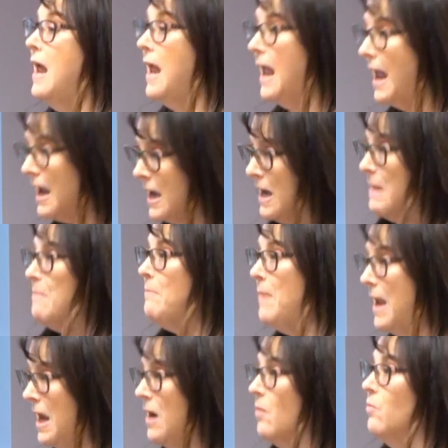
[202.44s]
any
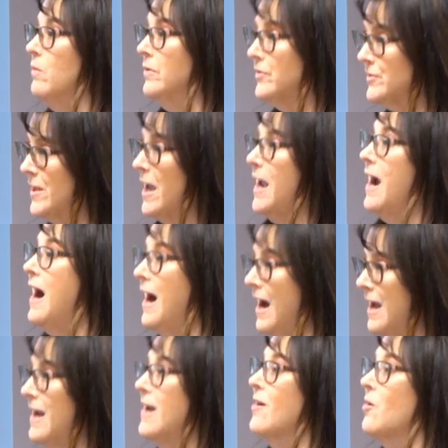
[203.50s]
bank will say, I
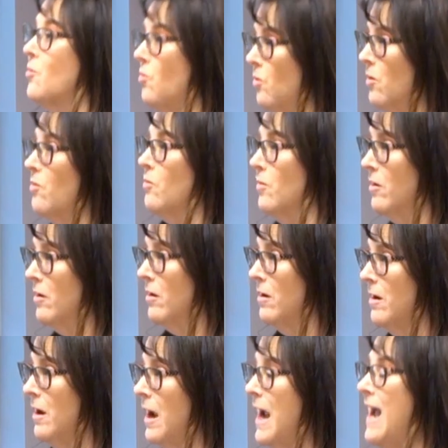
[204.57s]
need a court order.
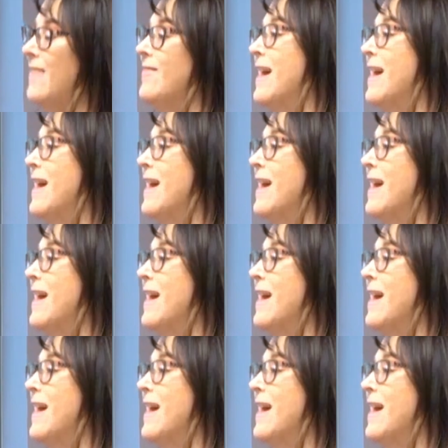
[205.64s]
And